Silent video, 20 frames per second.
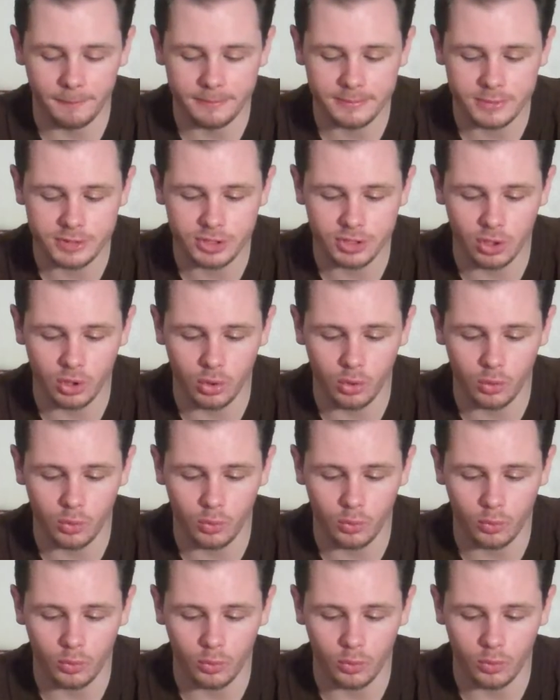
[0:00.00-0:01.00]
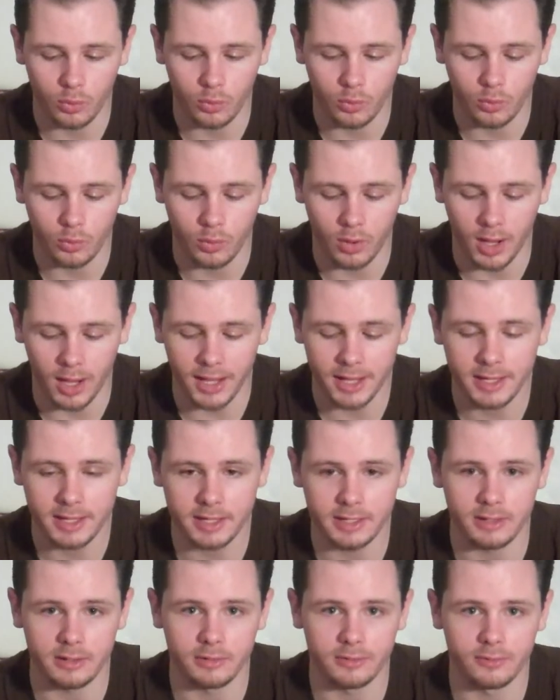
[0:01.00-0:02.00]
So I
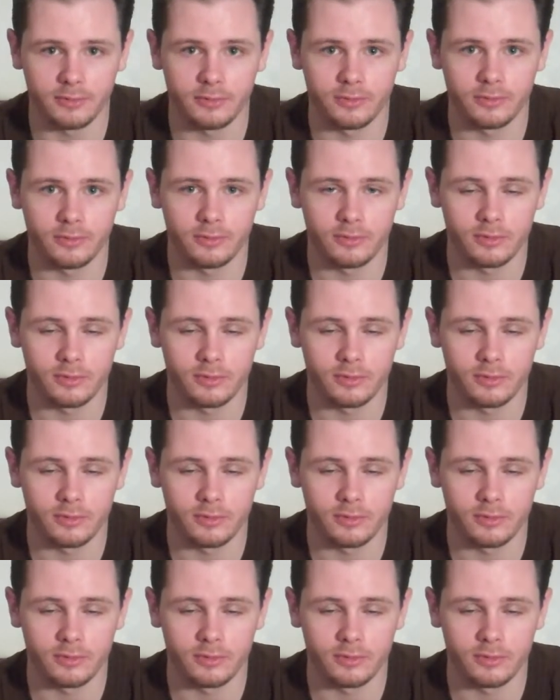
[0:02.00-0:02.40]
give